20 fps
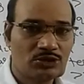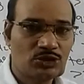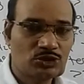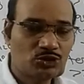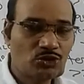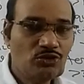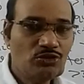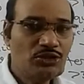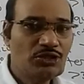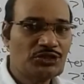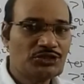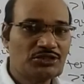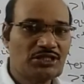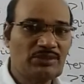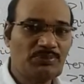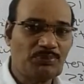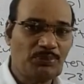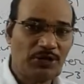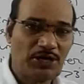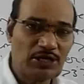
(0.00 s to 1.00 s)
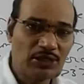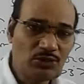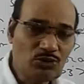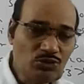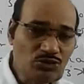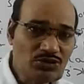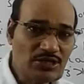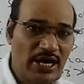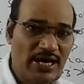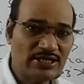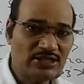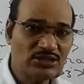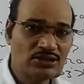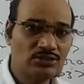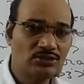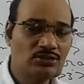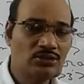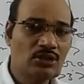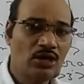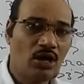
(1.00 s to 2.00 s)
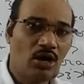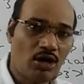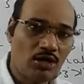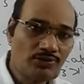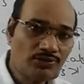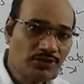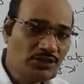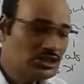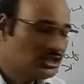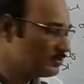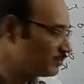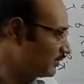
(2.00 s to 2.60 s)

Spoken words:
So the positive charge on this